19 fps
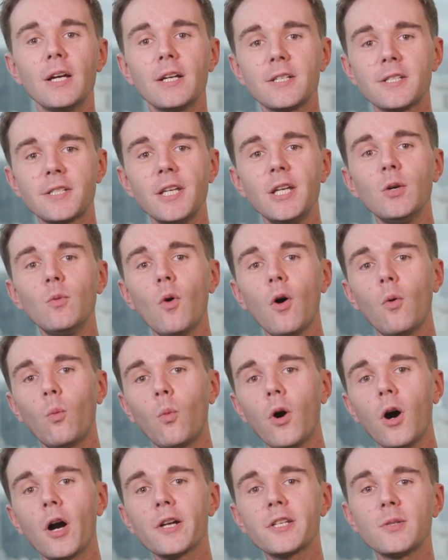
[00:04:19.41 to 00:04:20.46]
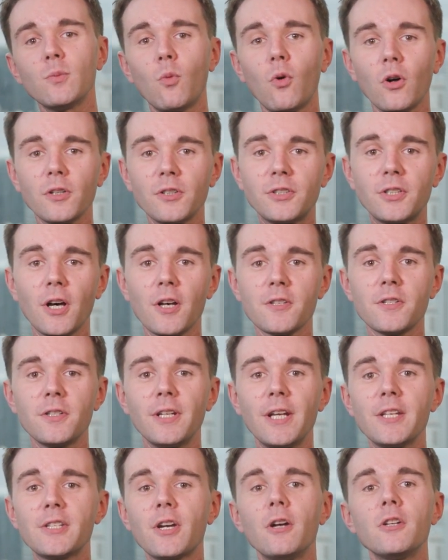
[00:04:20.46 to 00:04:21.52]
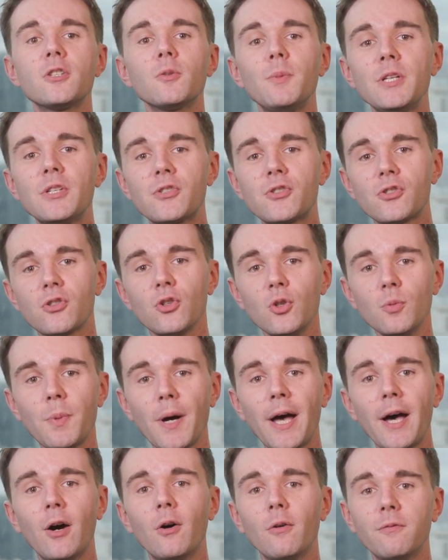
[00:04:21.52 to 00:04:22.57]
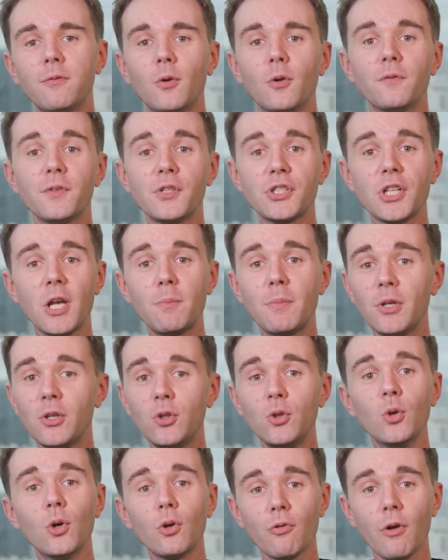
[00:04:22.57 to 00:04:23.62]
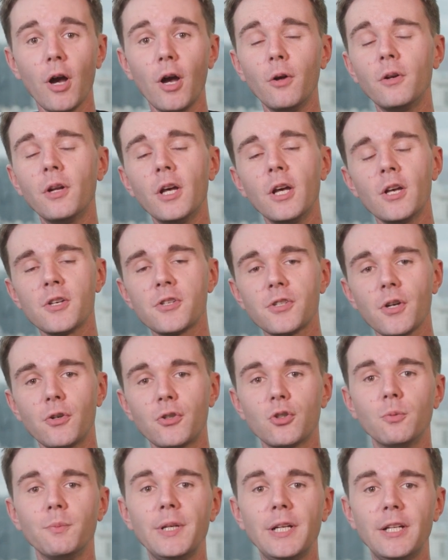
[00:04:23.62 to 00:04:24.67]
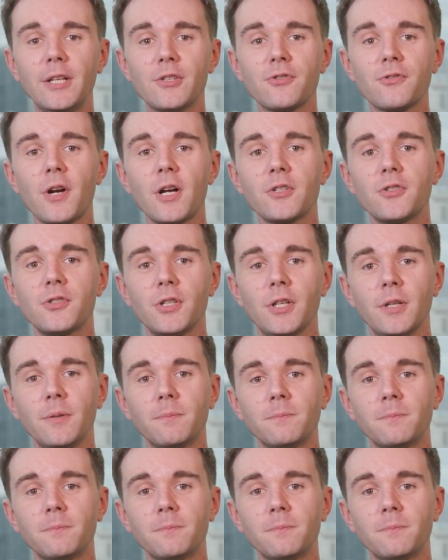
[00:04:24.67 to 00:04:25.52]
Seeing what works and what doesn't is going to be super helpful for shaping your own social media strategy.